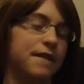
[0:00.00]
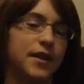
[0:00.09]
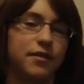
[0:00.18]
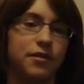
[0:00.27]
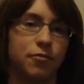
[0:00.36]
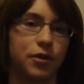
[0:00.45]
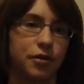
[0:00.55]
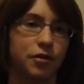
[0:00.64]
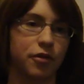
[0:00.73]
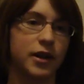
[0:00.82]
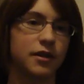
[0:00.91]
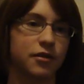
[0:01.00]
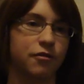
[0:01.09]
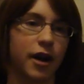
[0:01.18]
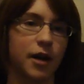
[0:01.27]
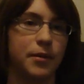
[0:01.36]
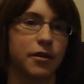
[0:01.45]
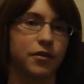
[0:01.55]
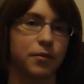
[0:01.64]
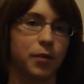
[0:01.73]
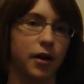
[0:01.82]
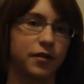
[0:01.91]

this what you're trying to describe here is a,